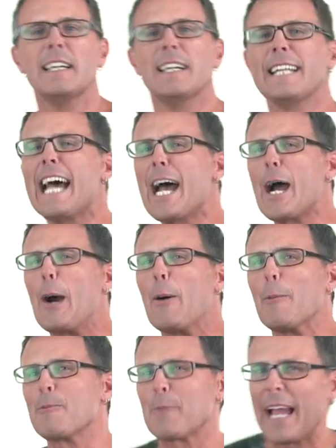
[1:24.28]
Now,
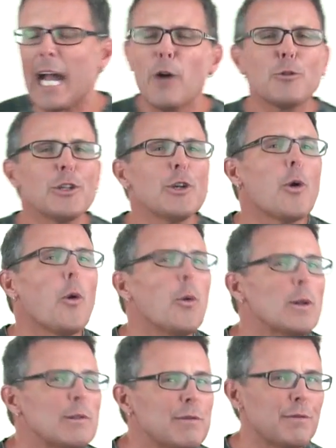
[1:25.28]
how do you
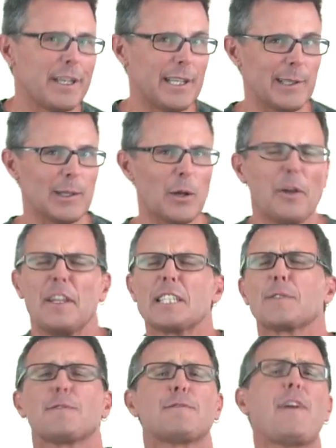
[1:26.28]
all feel on
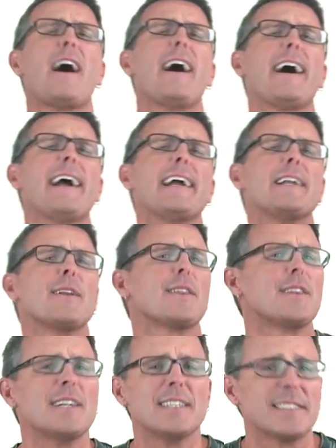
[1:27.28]
this fine
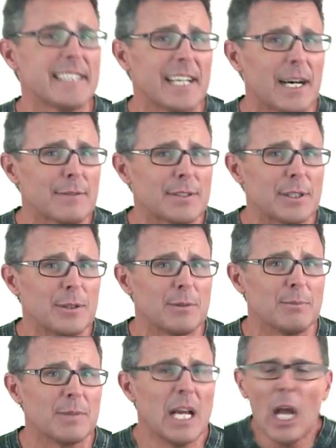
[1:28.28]
Thursday afternoon?
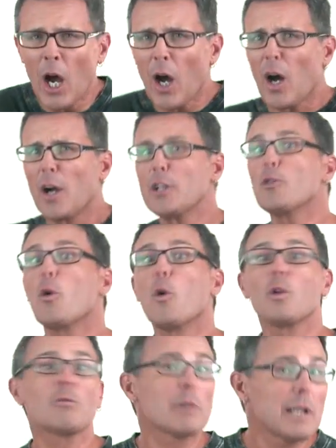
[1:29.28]
Are you
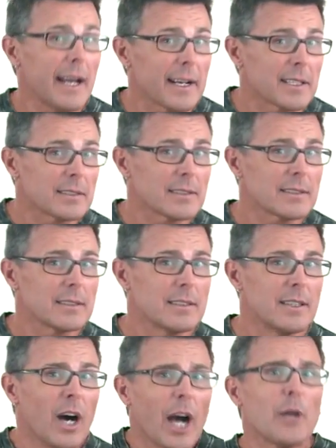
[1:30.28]
all relaxed?
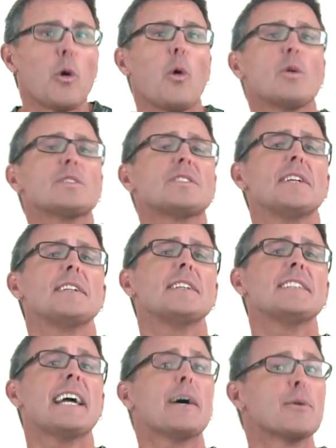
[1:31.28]
Are you all sitting
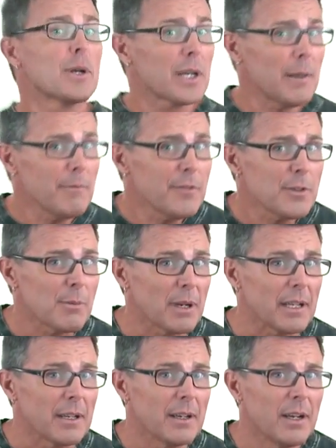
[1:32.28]
down comfortably?
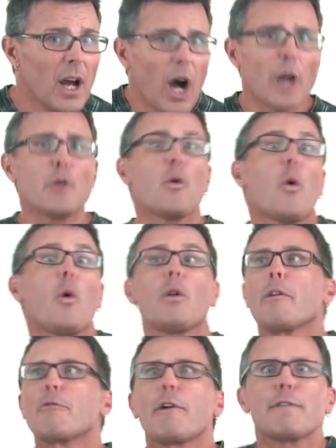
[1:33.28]
Are you all
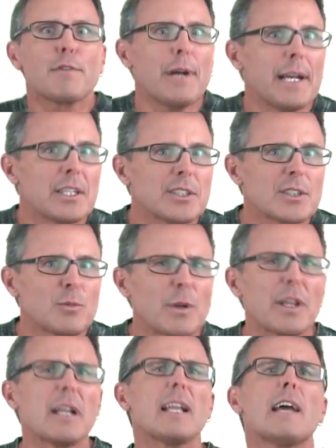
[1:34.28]
refreshed with
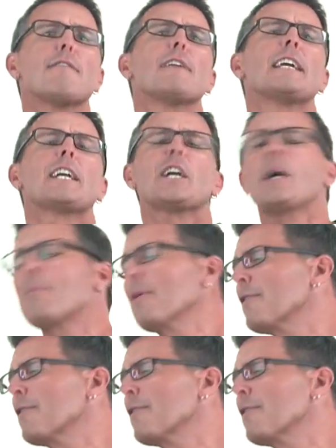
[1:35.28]
a lovely cup of